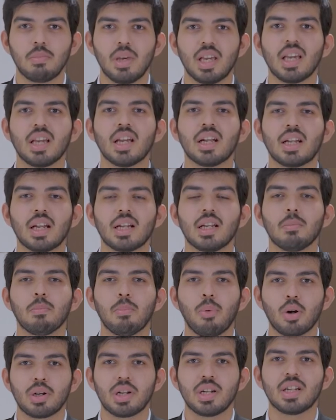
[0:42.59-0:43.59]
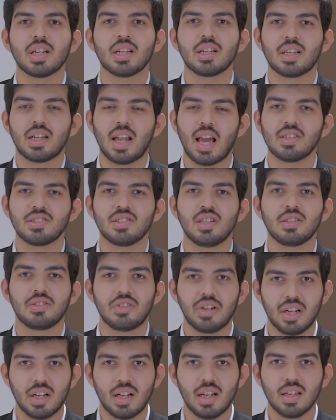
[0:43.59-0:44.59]
making it an important international
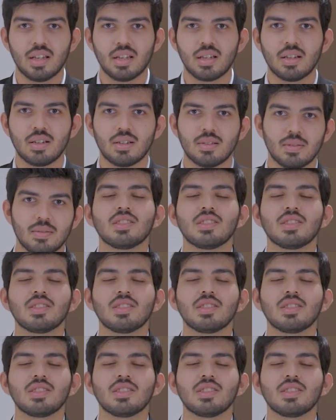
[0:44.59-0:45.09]
trade link.